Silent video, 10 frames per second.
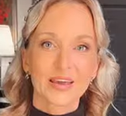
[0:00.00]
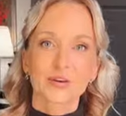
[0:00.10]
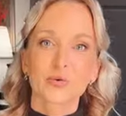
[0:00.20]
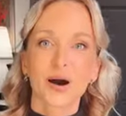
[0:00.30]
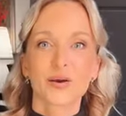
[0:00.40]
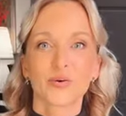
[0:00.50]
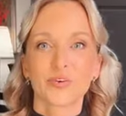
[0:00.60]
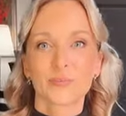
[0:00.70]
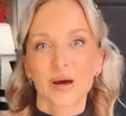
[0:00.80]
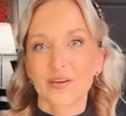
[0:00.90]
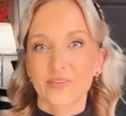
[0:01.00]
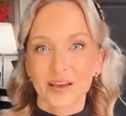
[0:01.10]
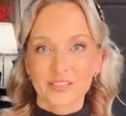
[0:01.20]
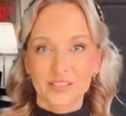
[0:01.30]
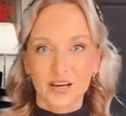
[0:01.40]
and quite often might
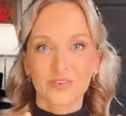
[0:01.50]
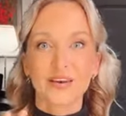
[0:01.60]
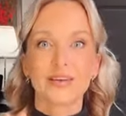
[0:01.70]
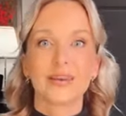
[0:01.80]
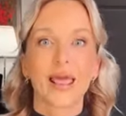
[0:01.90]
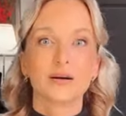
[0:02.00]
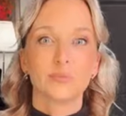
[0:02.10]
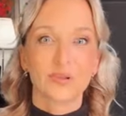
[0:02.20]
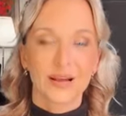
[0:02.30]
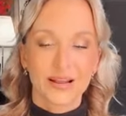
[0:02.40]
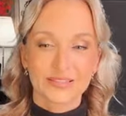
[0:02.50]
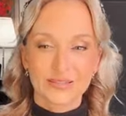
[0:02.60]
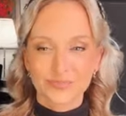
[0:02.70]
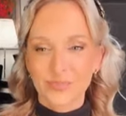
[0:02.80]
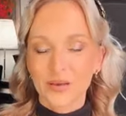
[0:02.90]
affect our nail
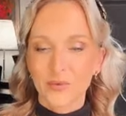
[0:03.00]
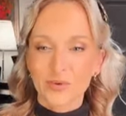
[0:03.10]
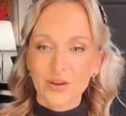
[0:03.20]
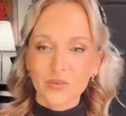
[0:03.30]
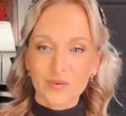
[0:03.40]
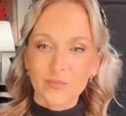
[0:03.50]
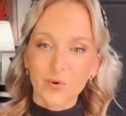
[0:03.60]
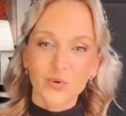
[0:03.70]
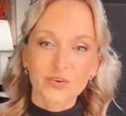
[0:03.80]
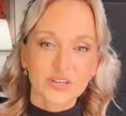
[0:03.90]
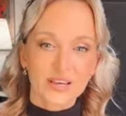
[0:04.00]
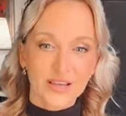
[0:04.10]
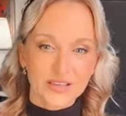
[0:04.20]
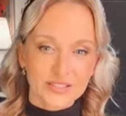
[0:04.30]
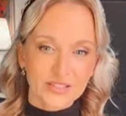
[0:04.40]
plates. We know the mold
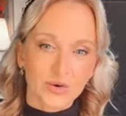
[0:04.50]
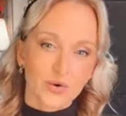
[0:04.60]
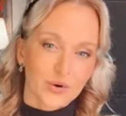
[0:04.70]
is